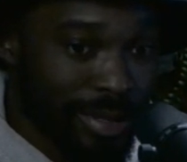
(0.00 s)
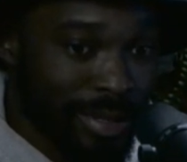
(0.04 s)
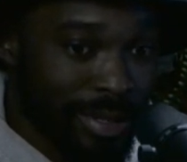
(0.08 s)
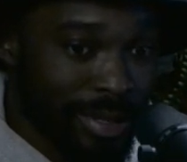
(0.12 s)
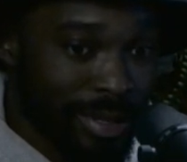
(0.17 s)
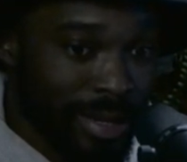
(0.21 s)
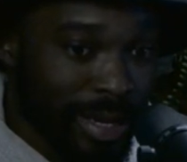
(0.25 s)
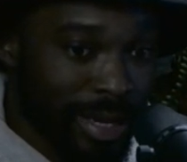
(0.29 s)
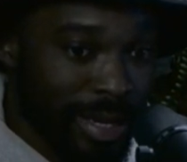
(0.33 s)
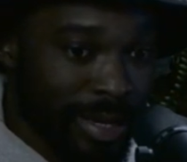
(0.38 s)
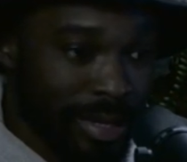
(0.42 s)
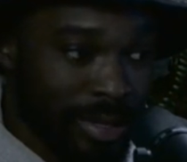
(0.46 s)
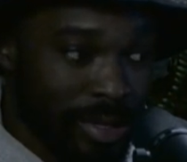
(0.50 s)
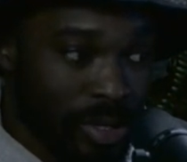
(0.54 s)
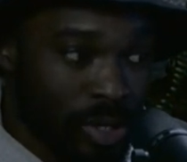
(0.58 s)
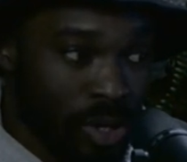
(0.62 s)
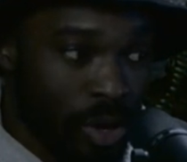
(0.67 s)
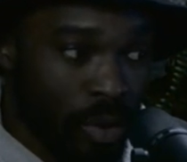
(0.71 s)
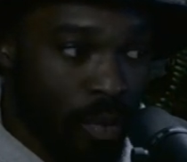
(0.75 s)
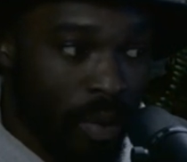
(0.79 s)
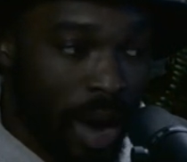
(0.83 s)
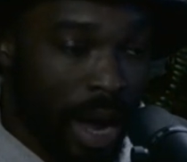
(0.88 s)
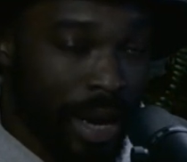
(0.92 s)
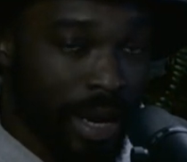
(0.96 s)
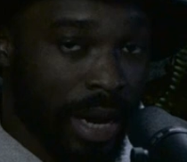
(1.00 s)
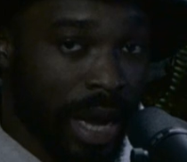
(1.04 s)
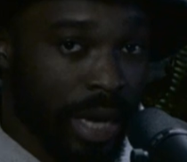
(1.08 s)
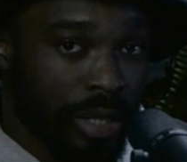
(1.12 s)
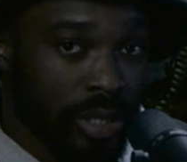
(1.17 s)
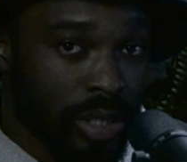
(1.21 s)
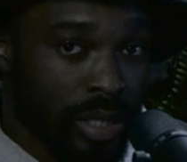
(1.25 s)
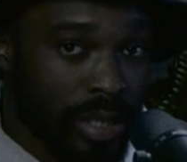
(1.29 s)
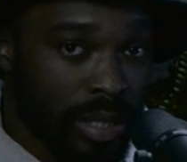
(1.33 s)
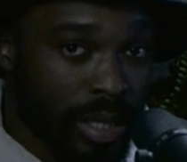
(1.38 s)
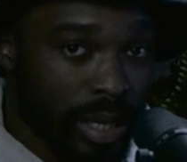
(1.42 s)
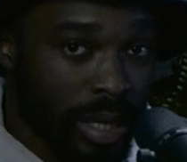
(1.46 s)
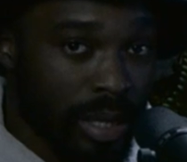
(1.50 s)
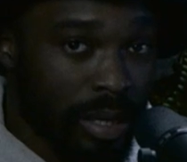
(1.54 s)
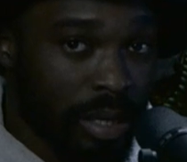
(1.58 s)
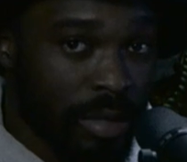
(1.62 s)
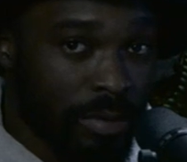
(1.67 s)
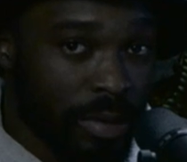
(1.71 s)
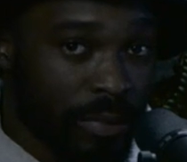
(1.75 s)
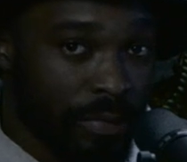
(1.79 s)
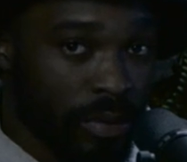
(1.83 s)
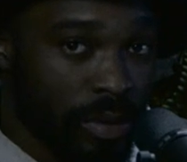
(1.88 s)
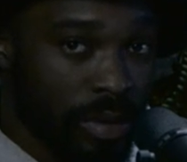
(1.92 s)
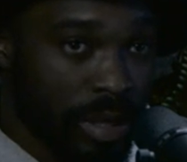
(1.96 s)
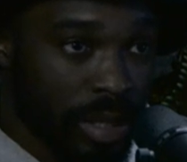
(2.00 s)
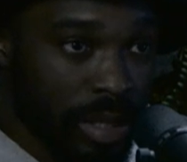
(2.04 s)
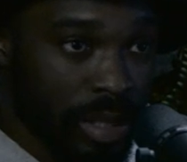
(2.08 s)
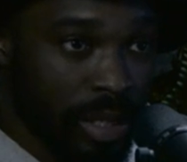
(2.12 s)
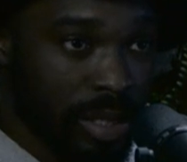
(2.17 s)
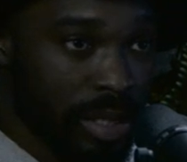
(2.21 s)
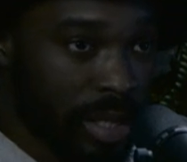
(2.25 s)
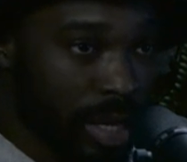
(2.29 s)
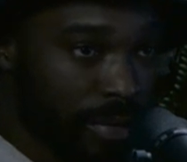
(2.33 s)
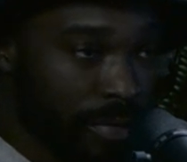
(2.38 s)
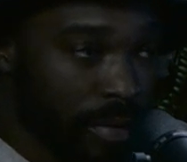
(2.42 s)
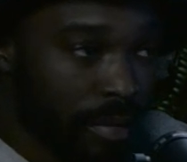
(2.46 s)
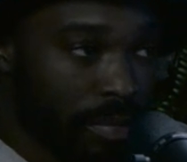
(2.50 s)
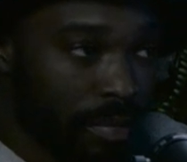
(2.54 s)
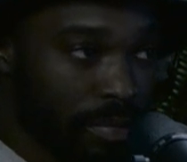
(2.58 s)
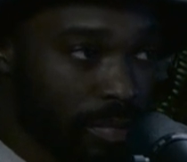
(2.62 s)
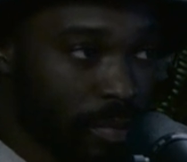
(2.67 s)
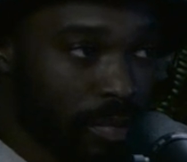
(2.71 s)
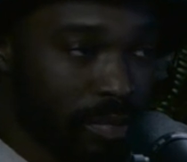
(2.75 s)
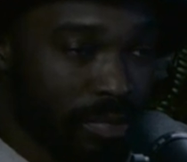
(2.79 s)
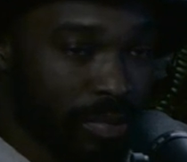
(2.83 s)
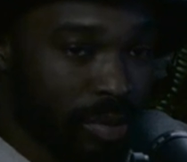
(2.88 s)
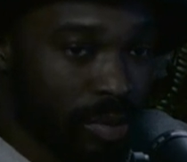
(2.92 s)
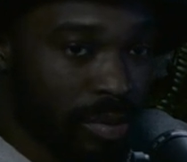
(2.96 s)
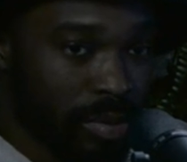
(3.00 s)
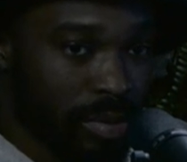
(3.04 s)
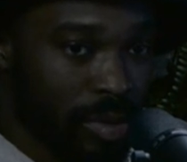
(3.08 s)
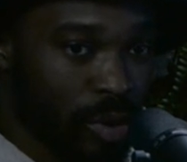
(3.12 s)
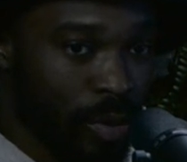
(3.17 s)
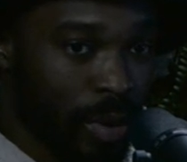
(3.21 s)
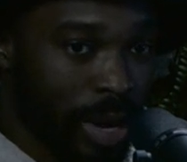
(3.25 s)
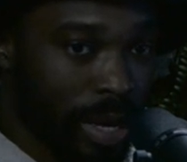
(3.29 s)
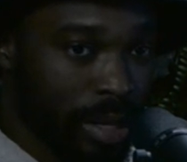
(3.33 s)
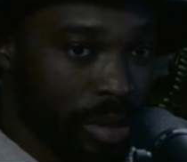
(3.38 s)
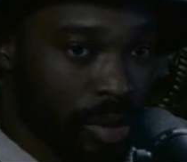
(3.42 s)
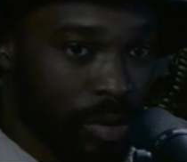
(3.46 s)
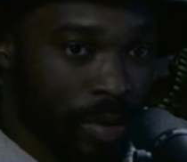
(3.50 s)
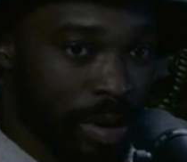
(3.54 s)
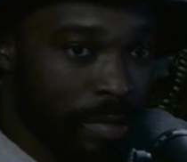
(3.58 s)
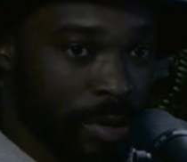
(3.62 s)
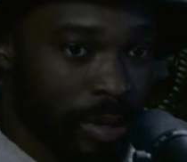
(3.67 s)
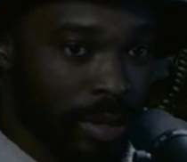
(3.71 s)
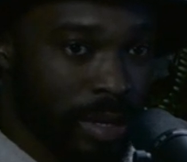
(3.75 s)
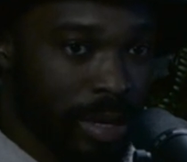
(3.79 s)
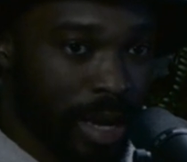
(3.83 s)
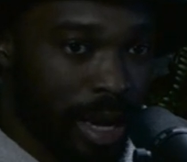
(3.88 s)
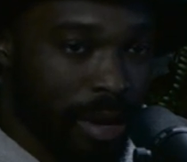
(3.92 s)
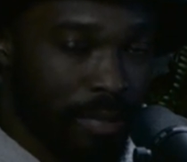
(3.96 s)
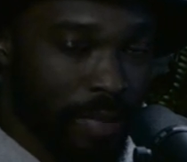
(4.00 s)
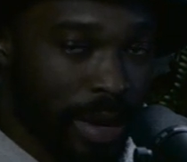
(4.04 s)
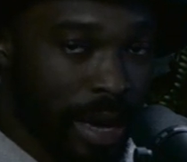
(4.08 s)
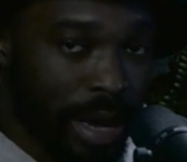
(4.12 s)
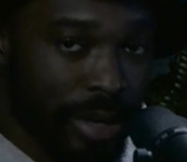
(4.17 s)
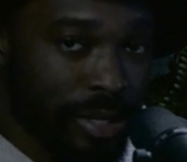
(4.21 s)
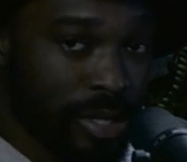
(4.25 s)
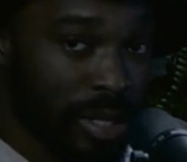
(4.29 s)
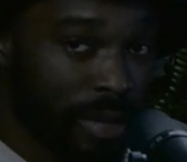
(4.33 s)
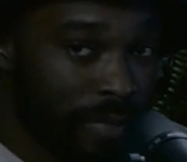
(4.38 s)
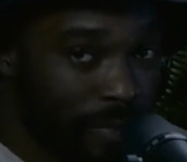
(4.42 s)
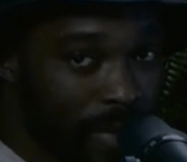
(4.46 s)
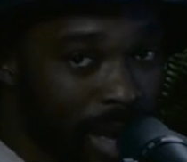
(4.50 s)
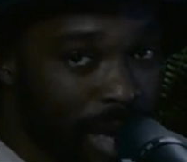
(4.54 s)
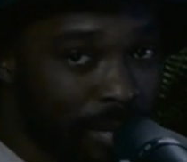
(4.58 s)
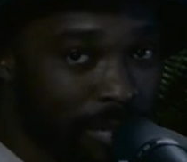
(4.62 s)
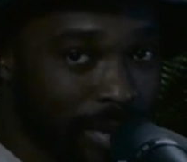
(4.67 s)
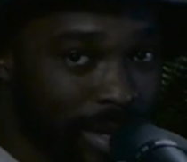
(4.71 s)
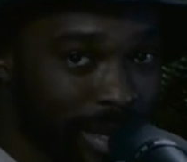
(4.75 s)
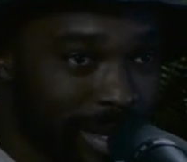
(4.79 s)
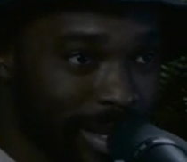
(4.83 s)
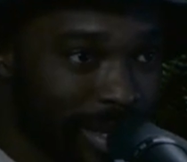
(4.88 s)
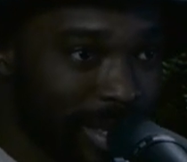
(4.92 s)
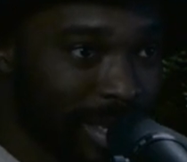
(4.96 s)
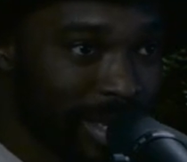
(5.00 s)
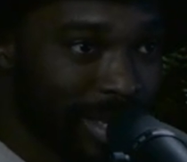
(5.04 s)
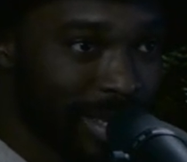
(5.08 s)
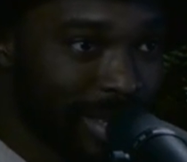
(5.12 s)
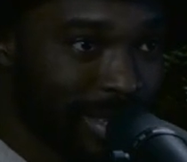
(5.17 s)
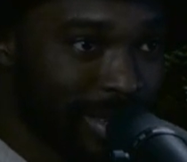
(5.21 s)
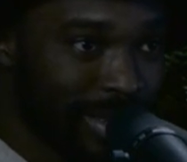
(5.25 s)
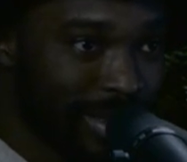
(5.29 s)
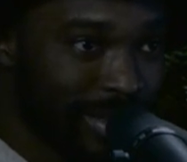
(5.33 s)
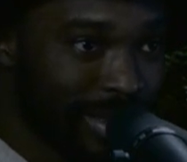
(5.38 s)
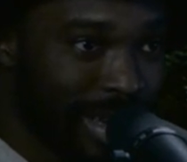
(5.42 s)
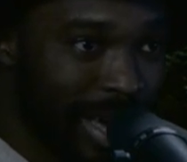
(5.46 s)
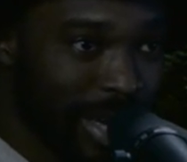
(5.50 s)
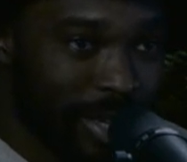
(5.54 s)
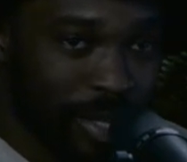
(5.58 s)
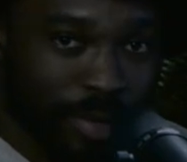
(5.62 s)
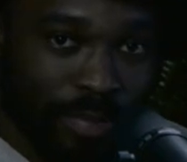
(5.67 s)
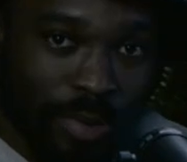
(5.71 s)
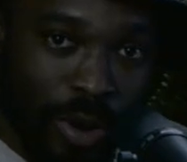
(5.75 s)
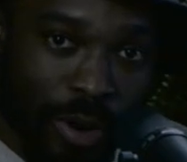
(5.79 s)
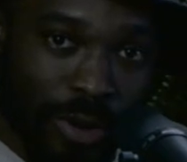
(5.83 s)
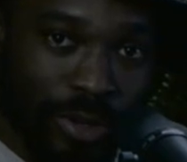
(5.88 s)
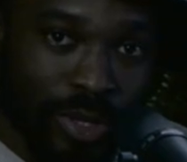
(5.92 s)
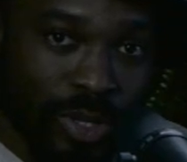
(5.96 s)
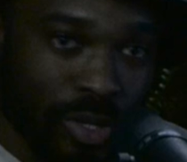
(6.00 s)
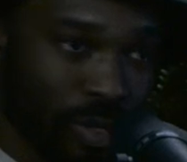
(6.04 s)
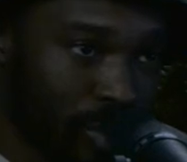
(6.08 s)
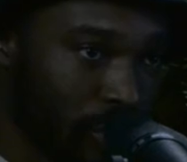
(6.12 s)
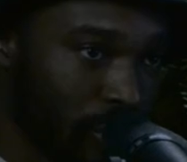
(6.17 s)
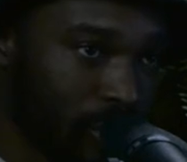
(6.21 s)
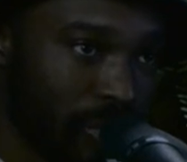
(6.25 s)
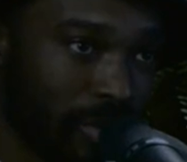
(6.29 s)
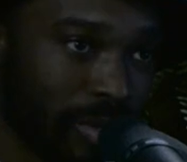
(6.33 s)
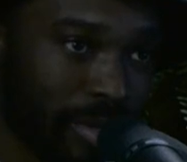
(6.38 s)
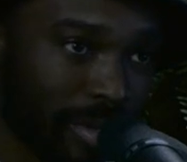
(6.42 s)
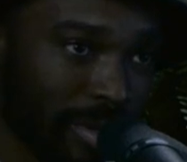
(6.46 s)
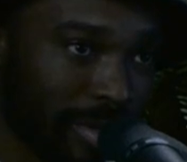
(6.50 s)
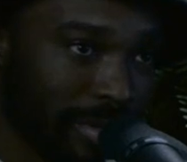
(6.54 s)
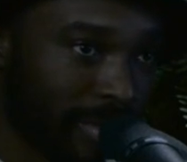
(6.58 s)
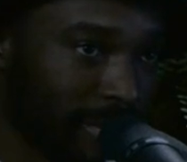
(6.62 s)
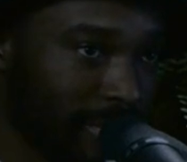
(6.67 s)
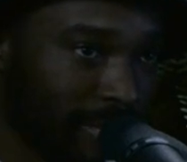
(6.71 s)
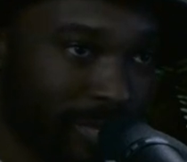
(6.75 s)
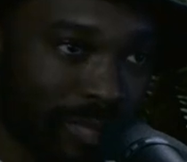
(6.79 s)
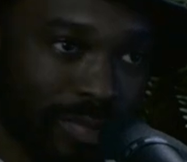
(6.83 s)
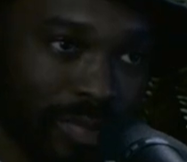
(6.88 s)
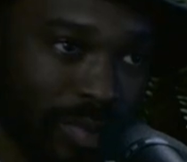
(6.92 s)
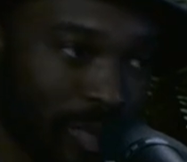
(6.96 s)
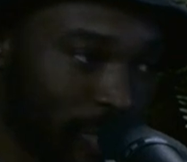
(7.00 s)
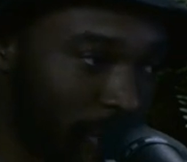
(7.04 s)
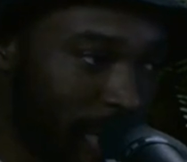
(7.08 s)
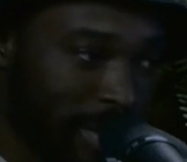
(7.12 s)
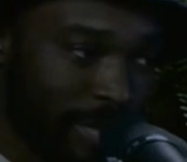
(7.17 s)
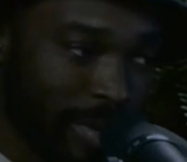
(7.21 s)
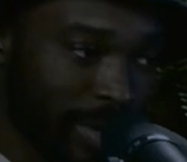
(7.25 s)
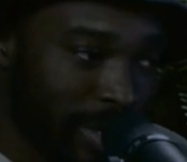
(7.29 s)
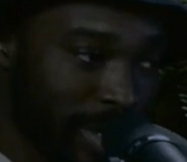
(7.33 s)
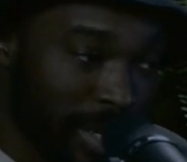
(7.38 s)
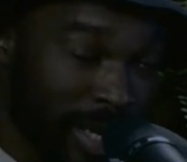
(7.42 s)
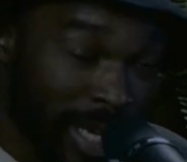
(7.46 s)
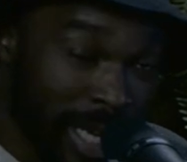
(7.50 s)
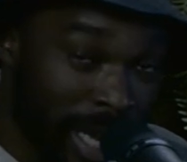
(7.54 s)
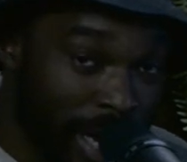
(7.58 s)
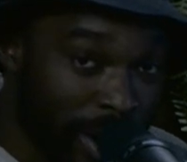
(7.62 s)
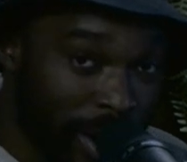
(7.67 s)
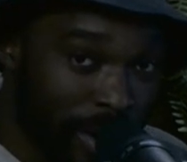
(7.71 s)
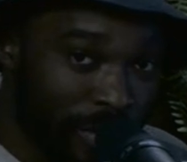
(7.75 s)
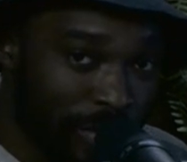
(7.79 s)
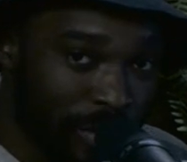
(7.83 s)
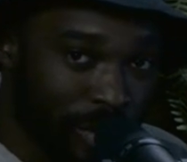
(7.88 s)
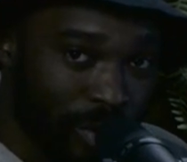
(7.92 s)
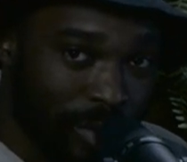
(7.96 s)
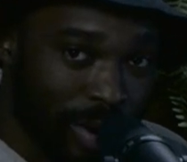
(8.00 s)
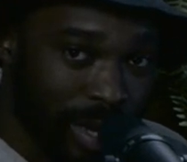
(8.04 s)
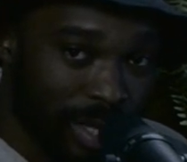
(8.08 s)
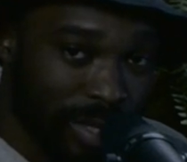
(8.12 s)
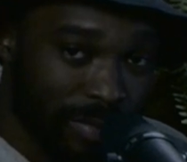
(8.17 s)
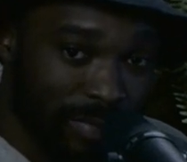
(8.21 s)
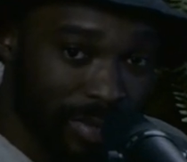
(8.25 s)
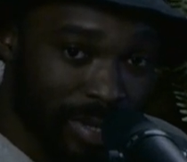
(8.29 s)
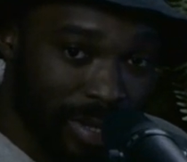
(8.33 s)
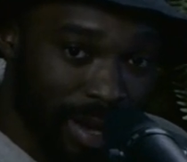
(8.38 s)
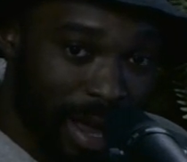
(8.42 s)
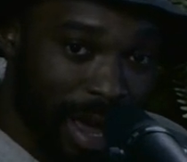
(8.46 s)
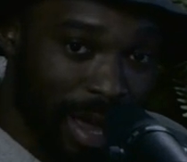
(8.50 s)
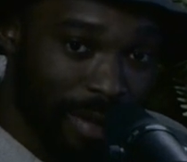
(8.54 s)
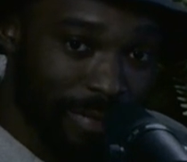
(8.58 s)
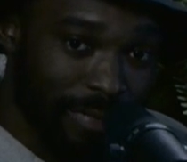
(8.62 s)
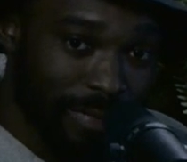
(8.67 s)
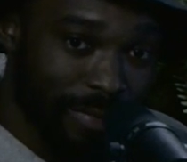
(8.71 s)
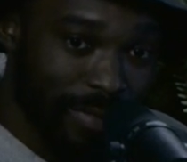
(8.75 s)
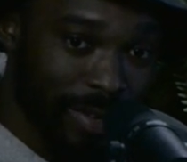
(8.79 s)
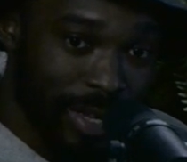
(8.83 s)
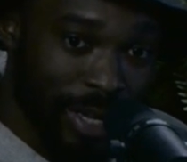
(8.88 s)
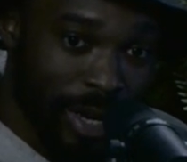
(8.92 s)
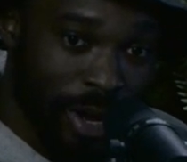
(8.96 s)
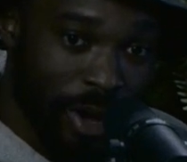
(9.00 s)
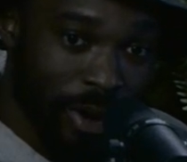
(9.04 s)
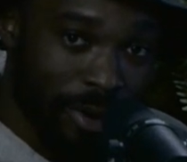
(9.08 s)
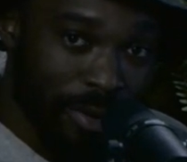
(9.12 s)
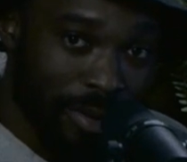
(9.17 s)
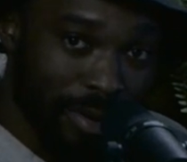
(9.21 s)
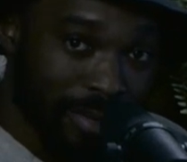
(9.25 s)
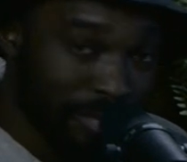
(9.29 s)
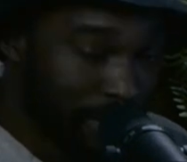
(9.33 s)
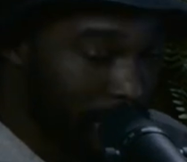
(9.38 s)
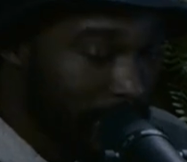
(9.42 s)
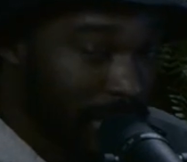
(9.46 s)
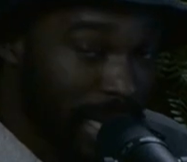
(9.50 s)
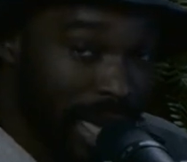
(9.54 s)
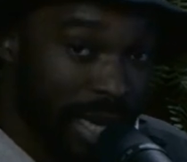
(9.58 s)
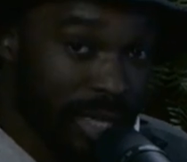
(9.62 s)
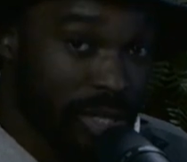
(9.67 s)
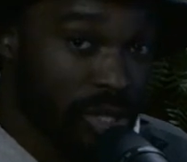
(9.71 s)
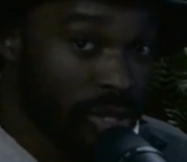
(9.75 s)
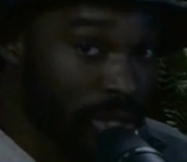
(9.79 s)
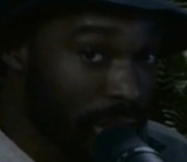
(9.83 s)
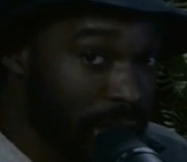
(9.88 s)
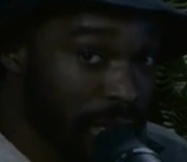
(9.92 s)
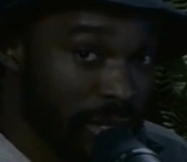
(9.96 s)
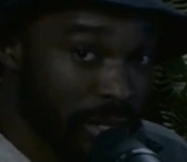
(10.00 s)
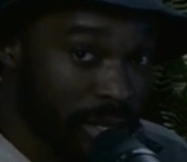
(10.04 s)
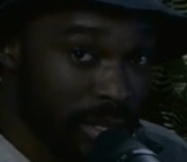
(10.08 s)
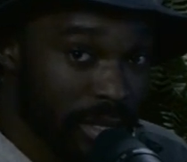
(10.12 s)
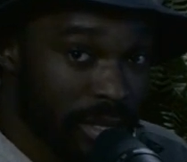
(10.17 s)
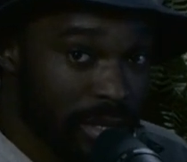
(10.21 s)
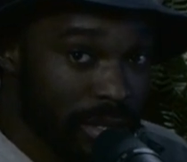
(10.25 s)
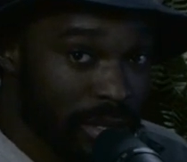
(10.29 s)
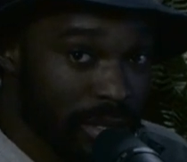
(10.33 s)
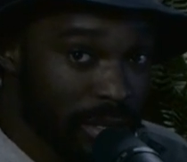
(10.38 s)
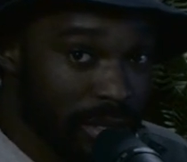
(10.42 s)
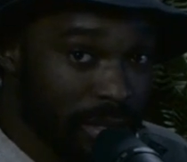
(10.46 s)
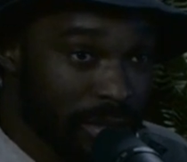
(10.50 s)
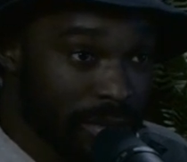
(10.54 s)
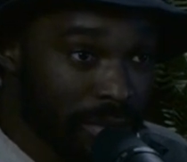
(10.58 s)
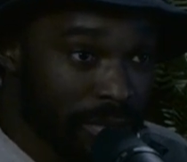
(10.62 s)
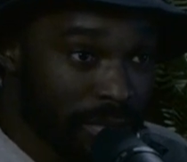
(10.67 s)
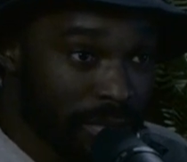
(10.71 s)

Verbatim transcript: Right. So why not just kill him if you can just give a quick three million dollar payout to the family as opposed to three million dollars a year for the rest of his life, you know? But that's justice.